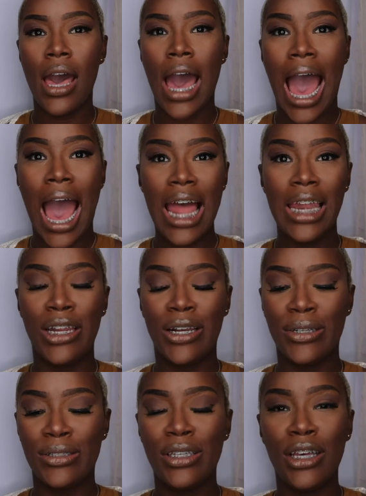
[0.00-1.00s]
I
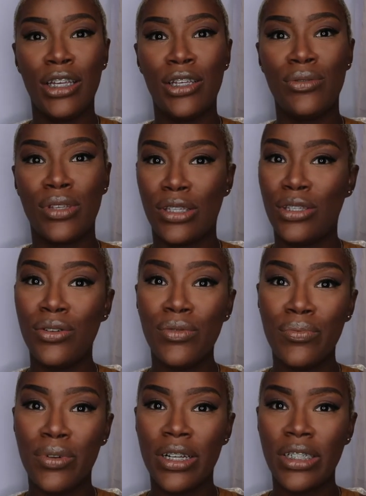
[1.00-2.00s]
learned to use a
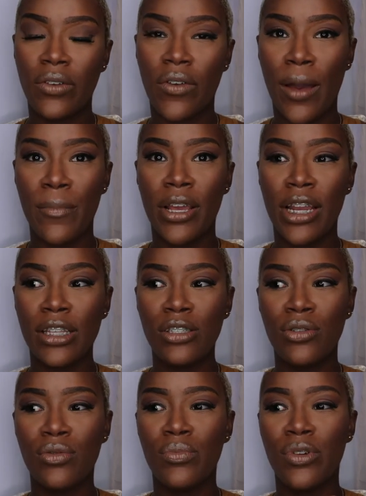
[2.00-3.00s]
toothbrush, a vibrating
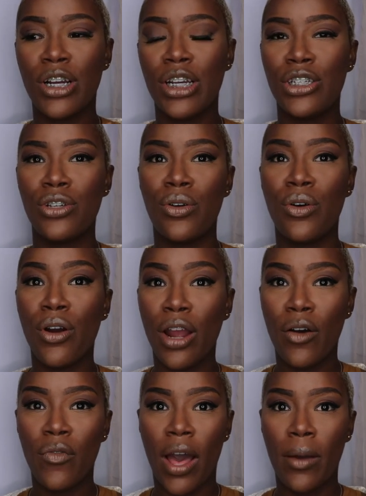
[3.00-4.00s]
toothbrush, or
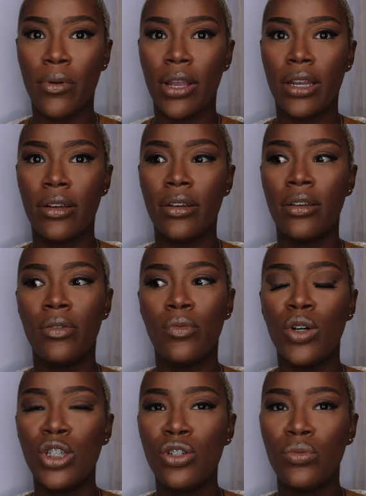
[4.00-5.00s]
a vibrator,
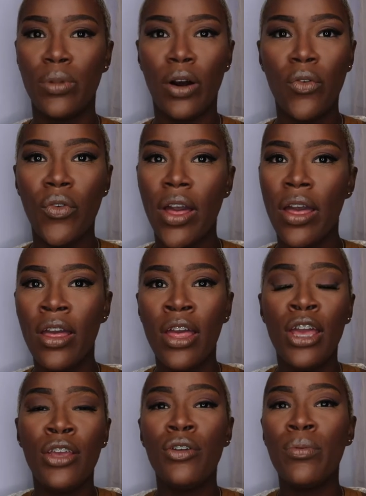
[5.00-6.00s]
which you both,
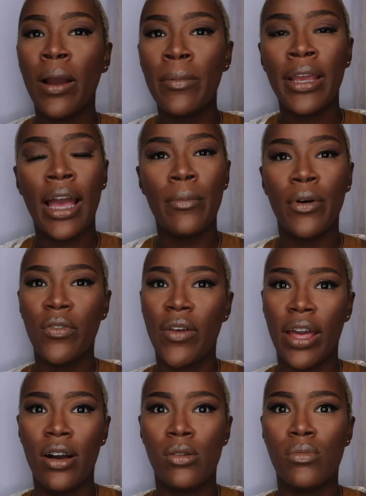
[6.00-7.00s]
you probably got both
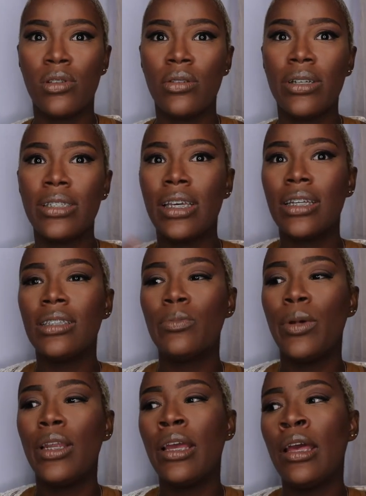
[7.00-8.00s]
at home. So instead of
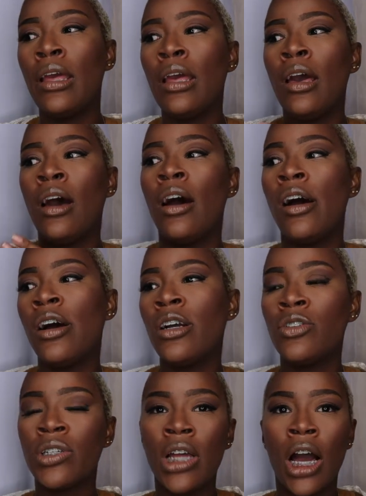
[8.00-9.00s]
spending a
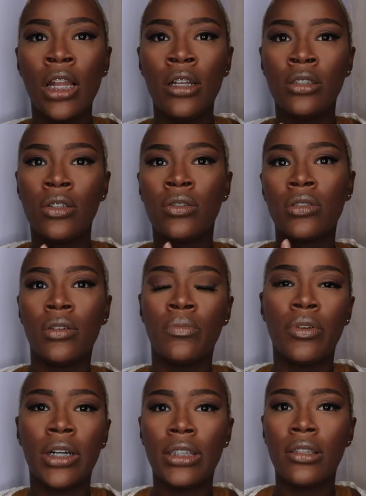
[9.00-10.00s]
$100 on some
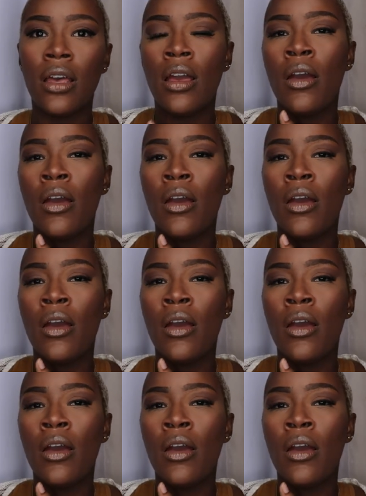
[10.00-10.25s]
breast,